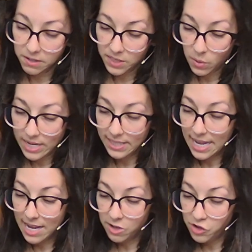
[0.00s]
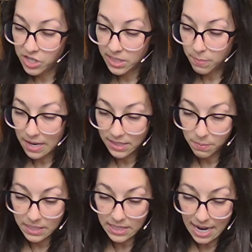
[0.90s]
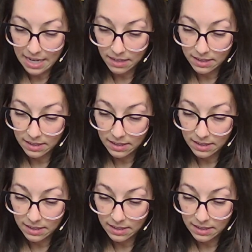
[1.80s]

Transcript: so I said, "She is possibly tired.